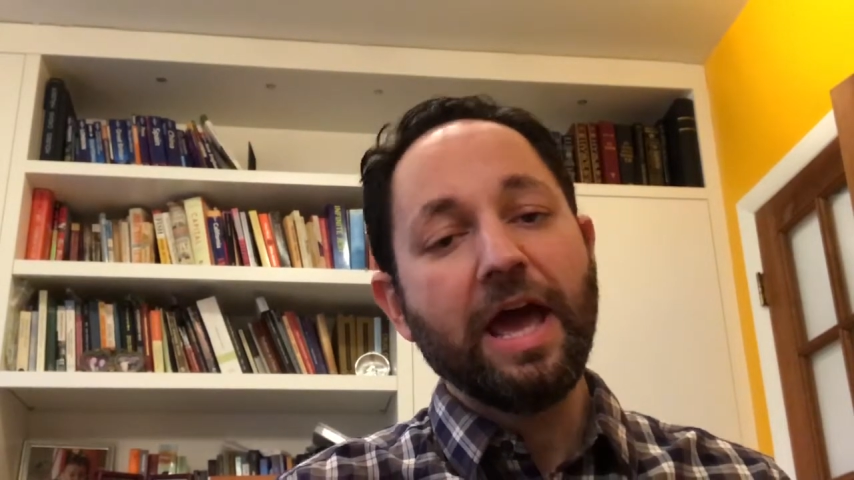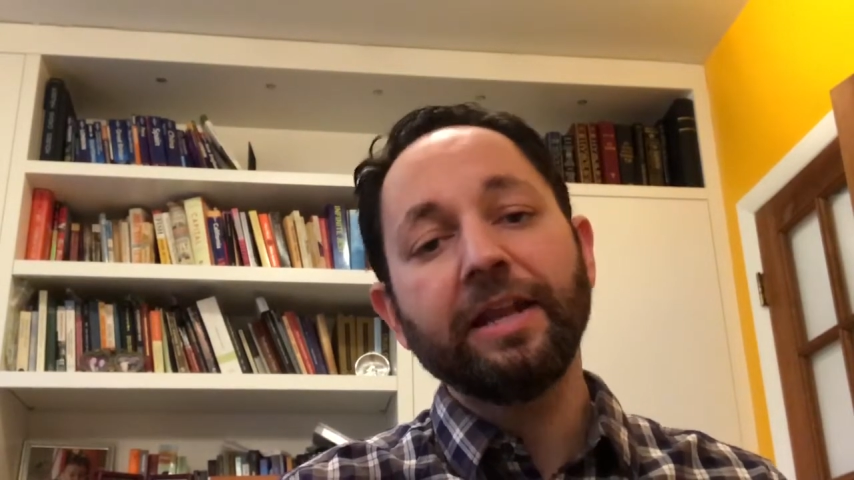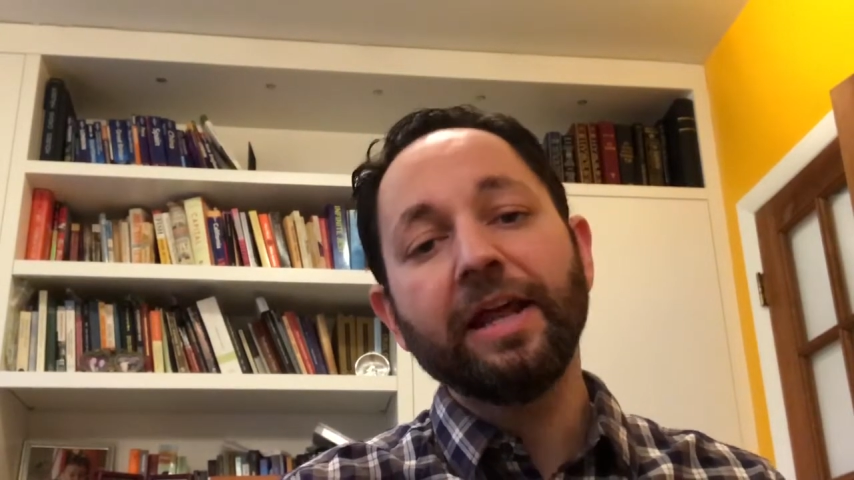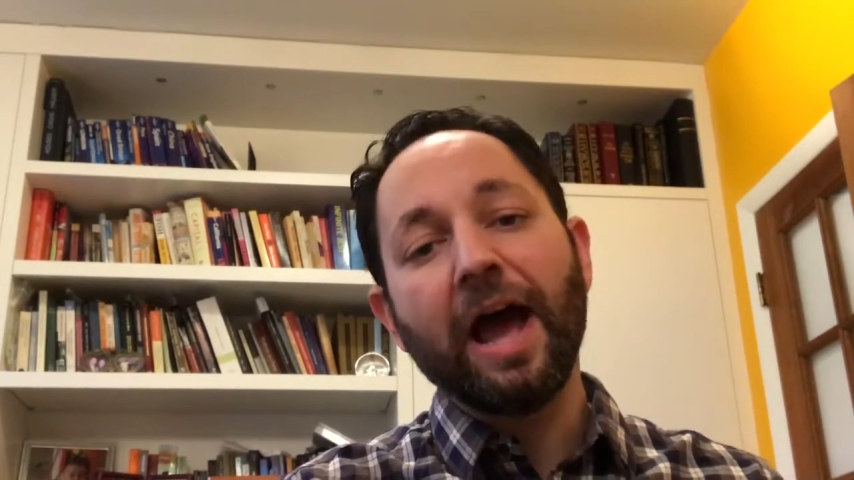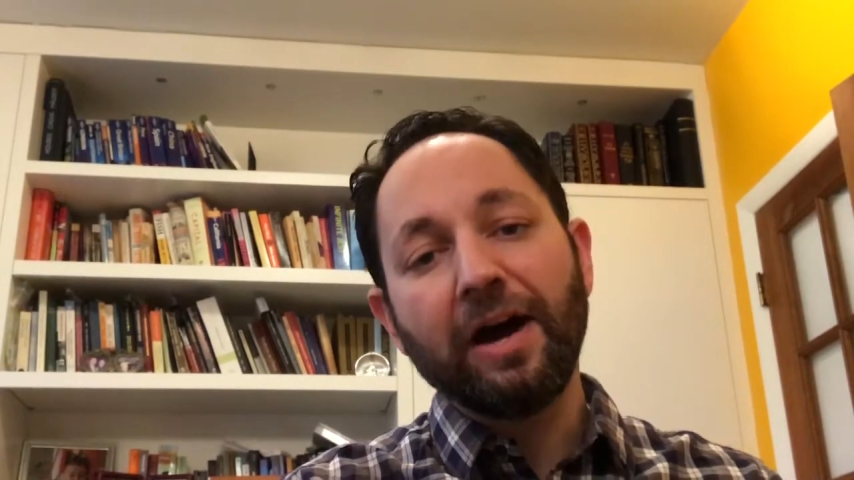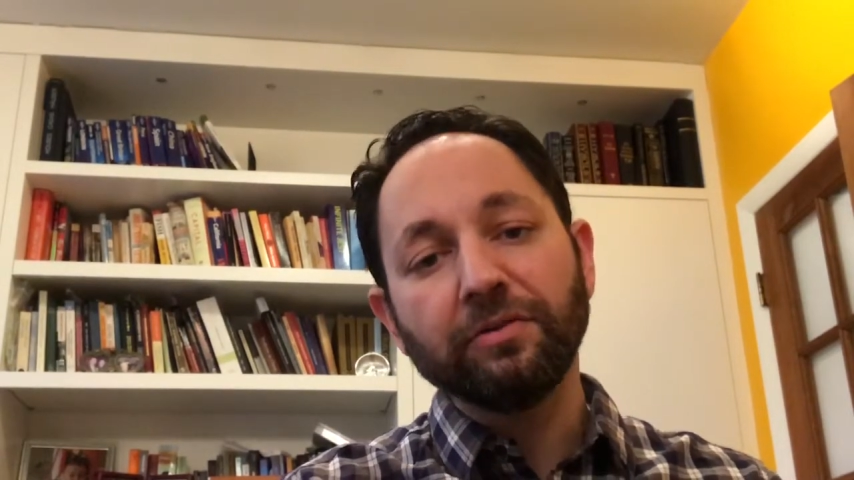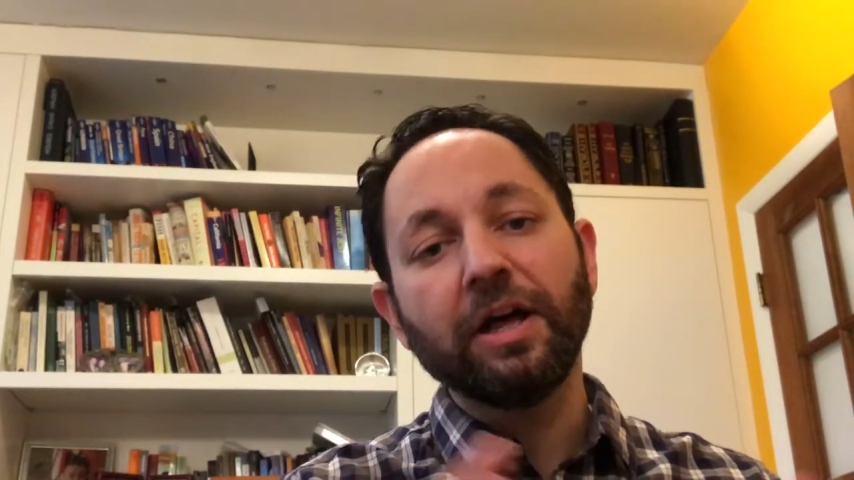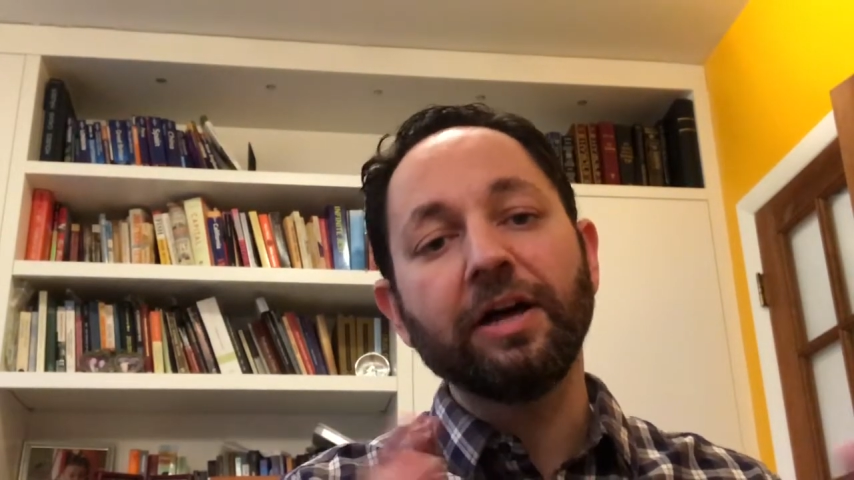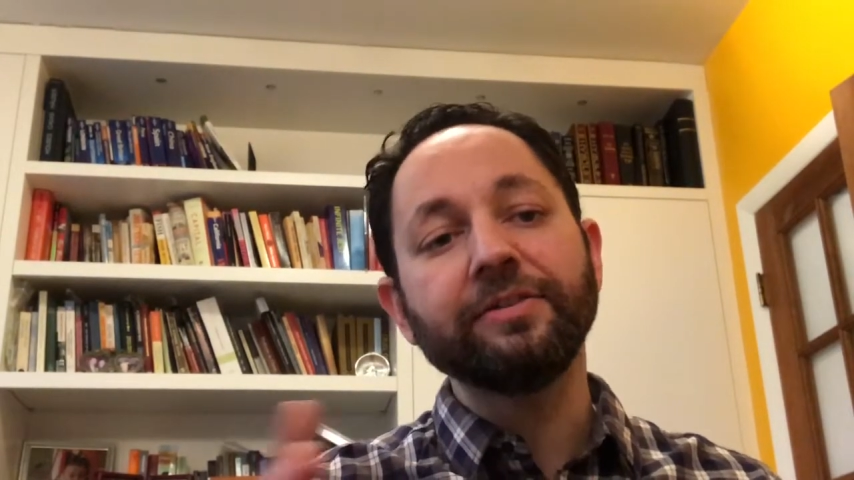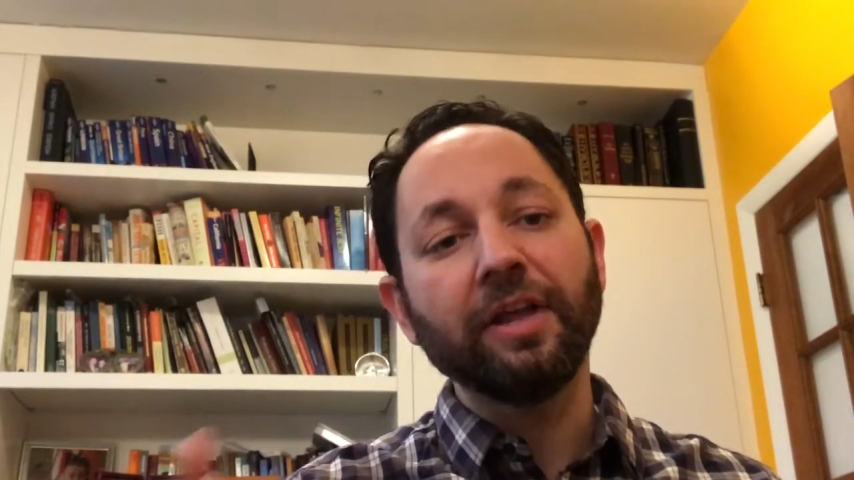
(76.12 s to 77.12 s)
And it
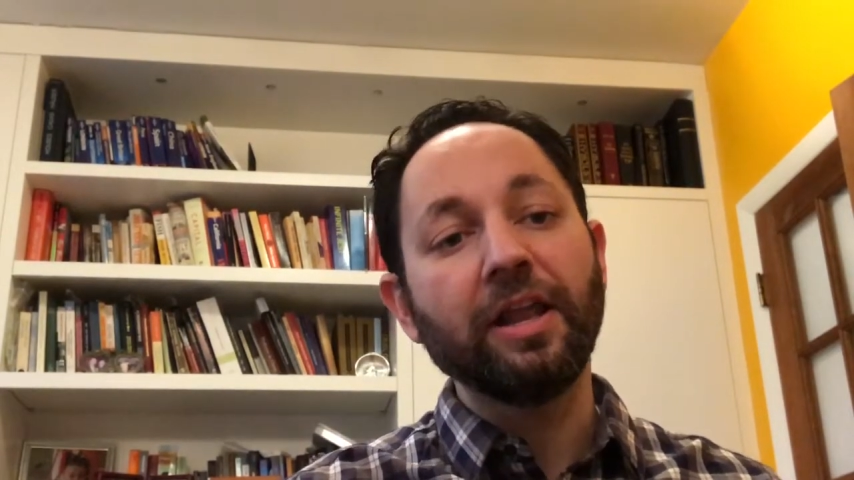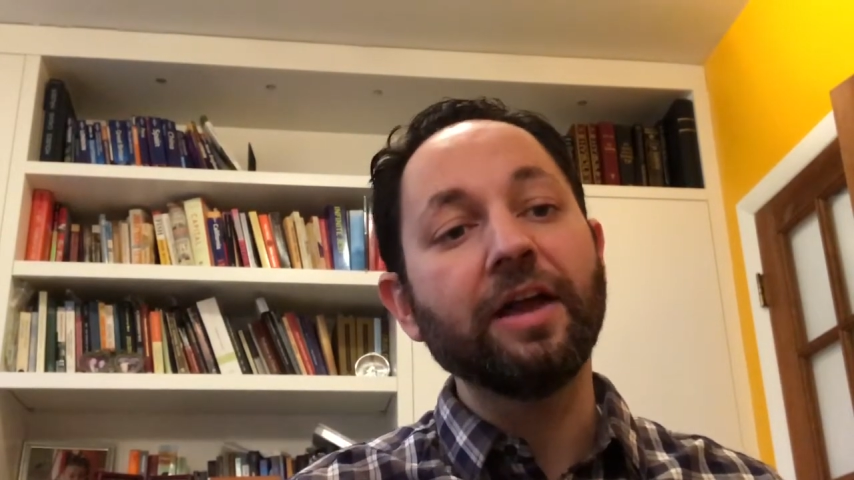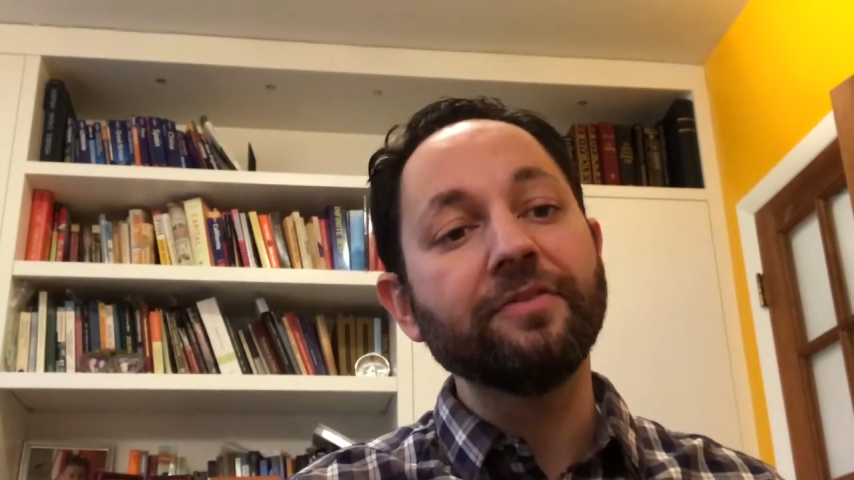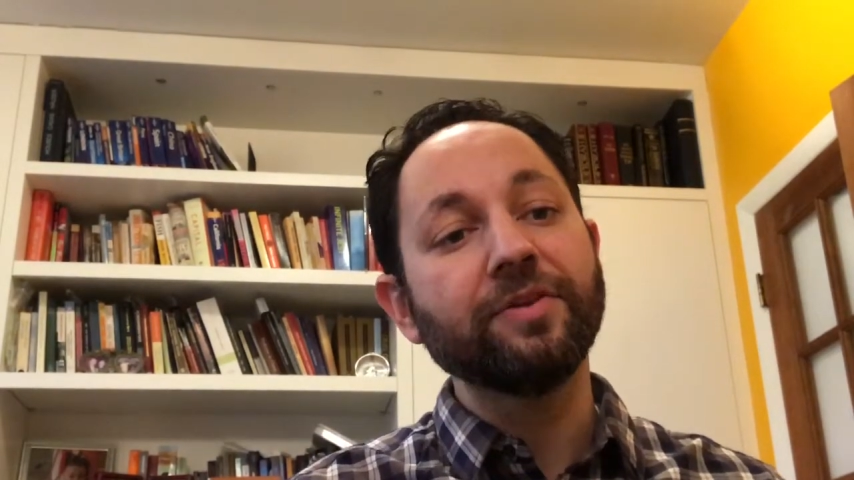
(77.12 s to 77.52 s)
outlines a lot of